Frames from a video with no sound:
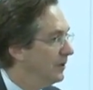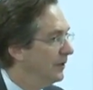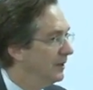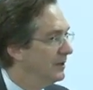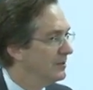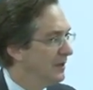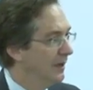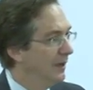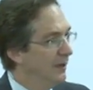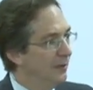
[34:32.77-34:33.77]
So it is,
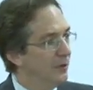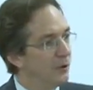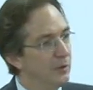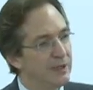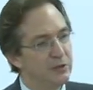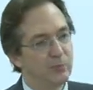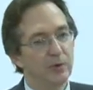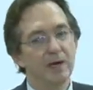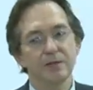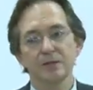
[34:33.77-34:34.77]
the queen's
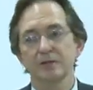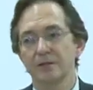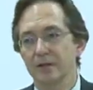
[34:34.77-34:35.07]
presence